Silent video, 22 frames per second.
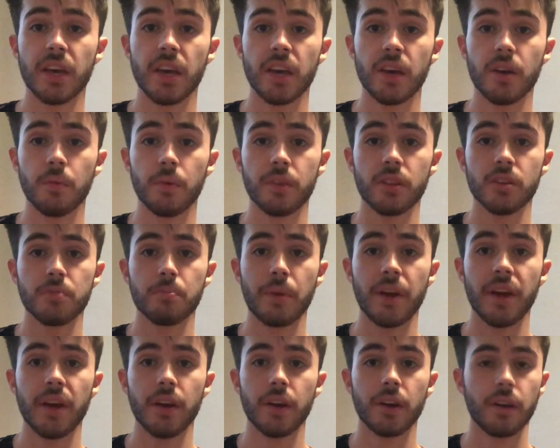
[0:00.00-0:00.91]
hit with the
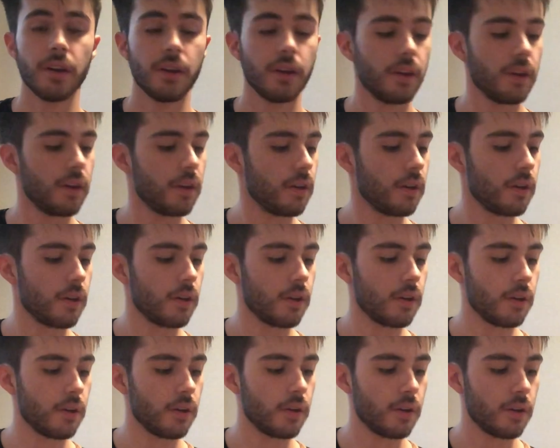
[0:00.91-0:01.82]
pick.
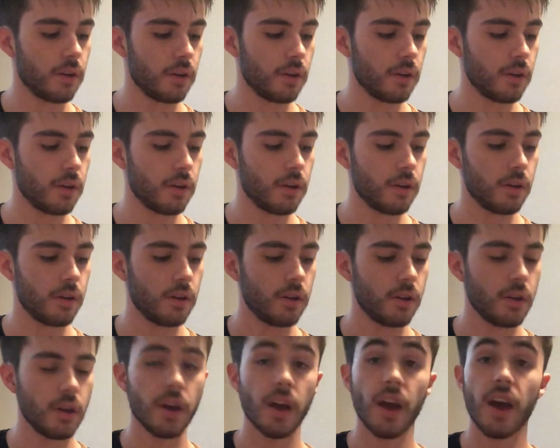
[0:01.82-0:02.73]

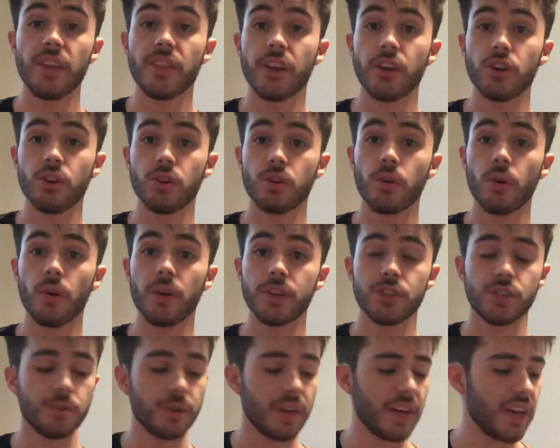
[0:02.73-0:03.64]
And then you're going
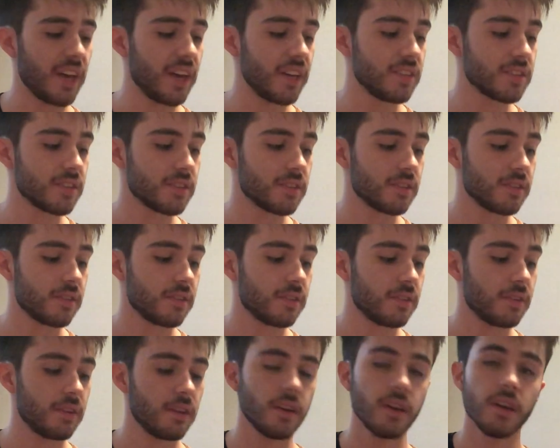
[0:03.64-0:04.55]
to hit
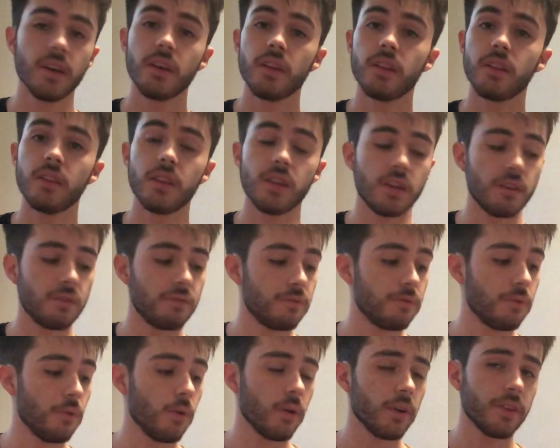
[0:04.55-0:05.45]
the
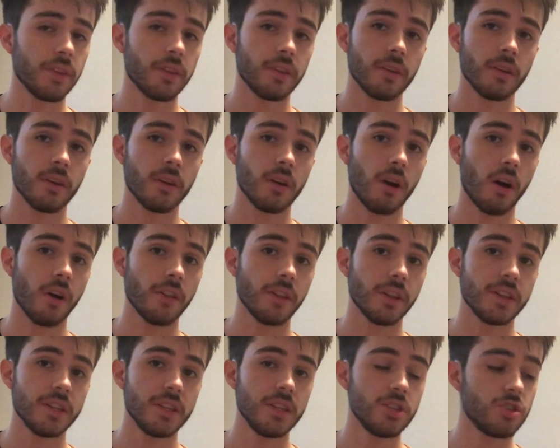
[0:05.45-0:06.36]
4th on the
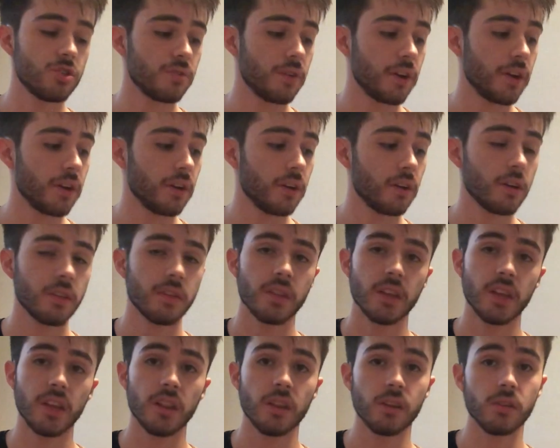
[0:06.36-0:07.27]
D string,
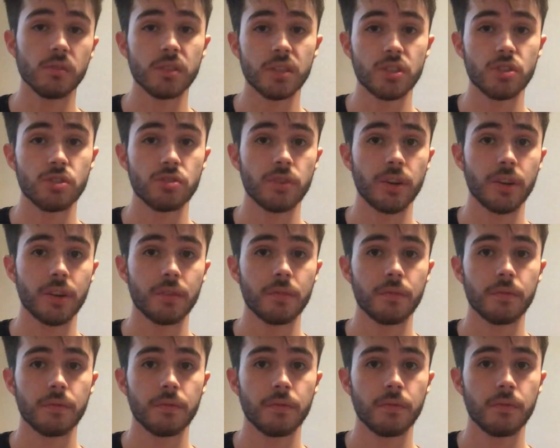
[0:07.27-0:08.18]
the little D string,
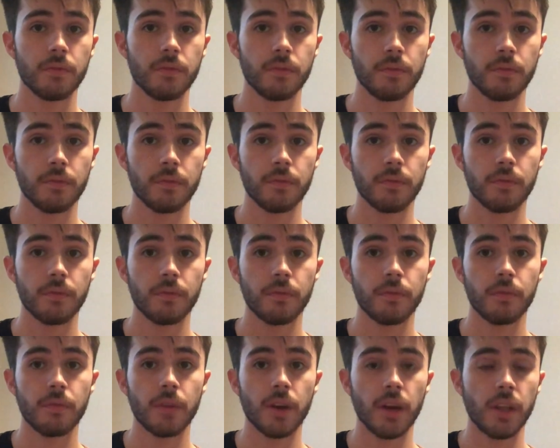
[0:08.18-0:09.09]

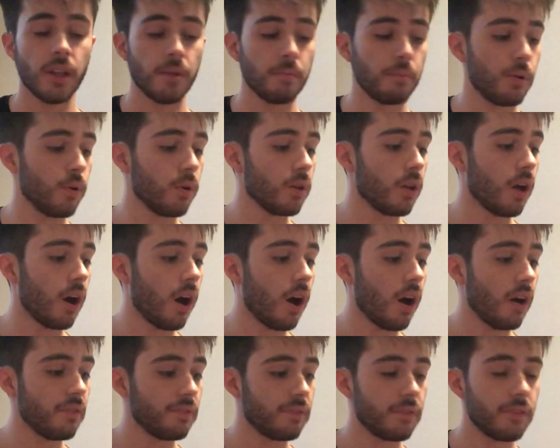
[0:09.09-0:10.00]
and then pull
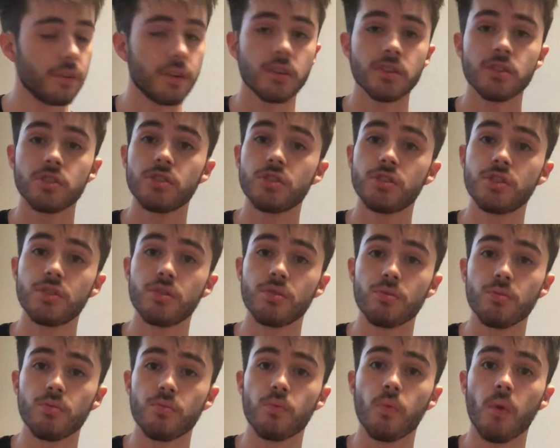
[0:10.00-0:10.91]
off to
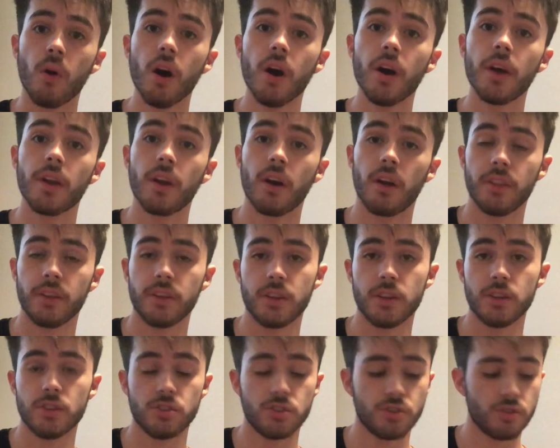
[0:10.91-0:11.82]
1 on the
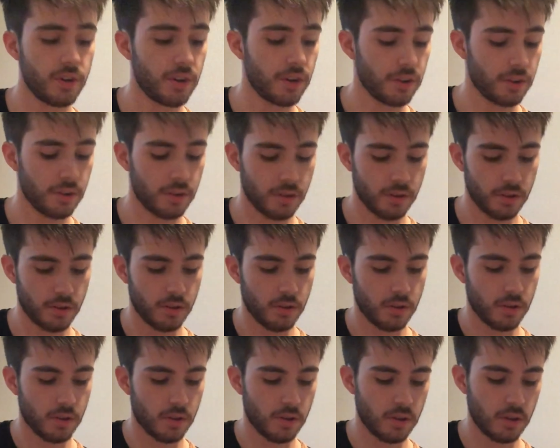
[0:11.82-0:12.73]
D string,
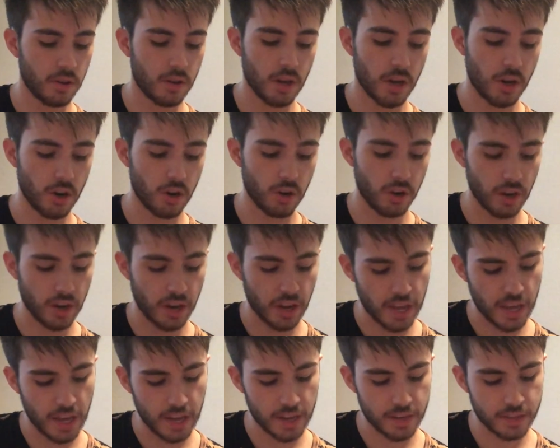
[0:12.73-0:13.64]
and you're going to
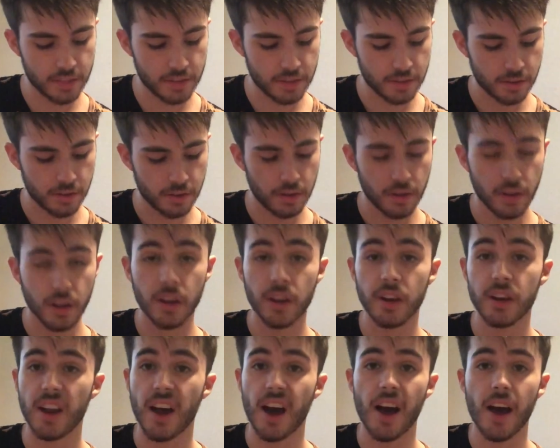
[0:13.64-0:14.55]
hit 9
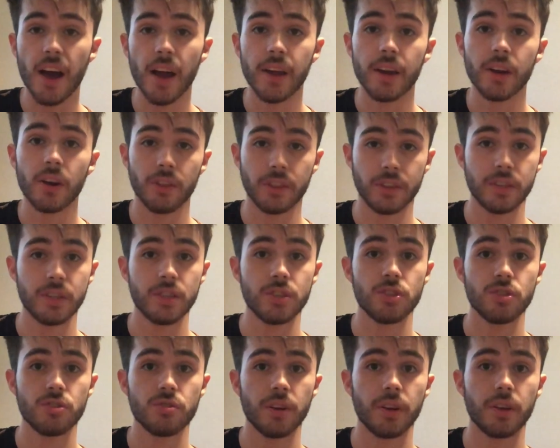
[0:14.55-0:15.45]
on the D
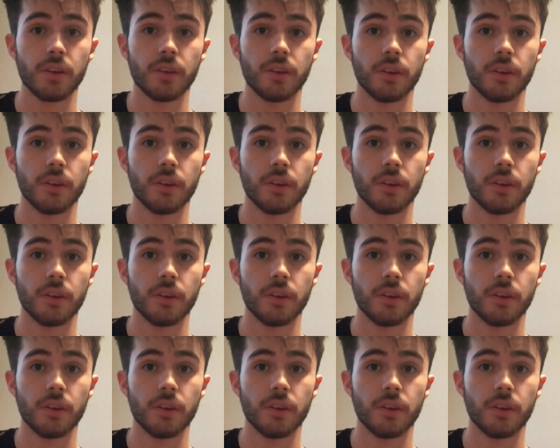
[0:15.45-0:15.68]
string,